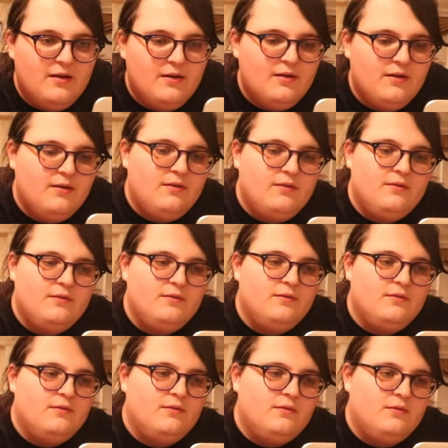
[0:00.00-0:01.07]

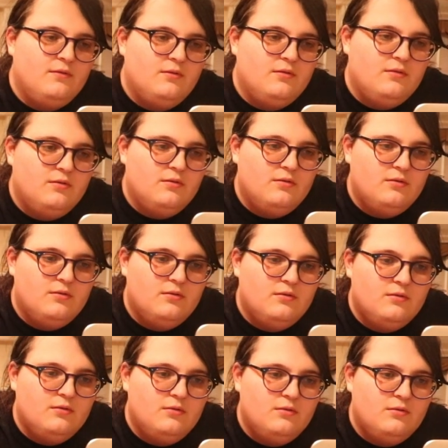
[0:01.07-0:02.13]

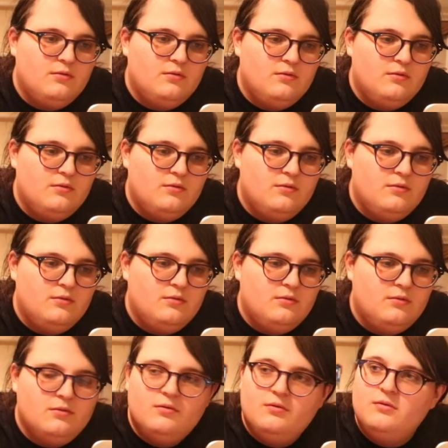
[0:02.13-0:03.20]

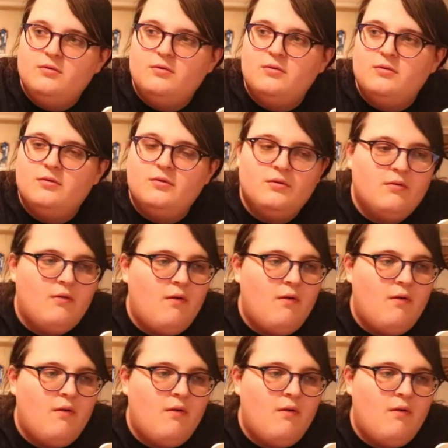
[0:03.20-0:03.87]
No words are spoken by the person on screen.